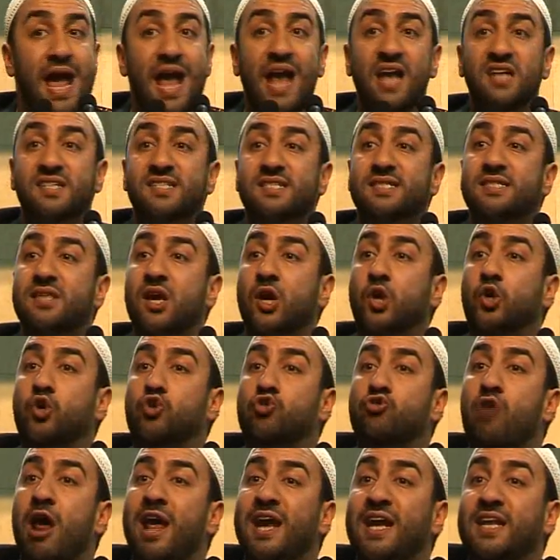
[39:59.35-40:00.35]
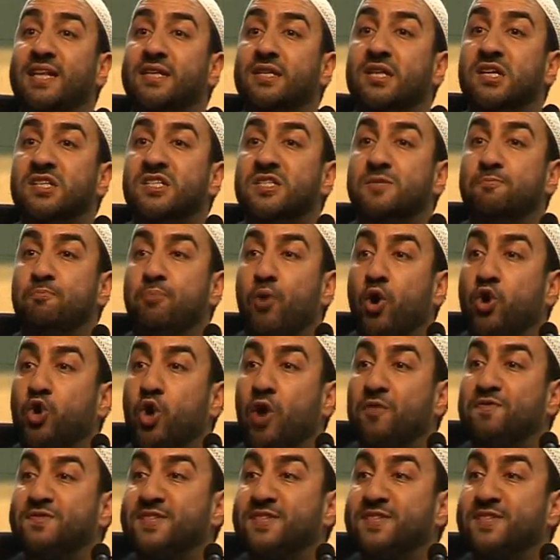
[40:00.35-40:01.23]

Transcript: is the greatest book of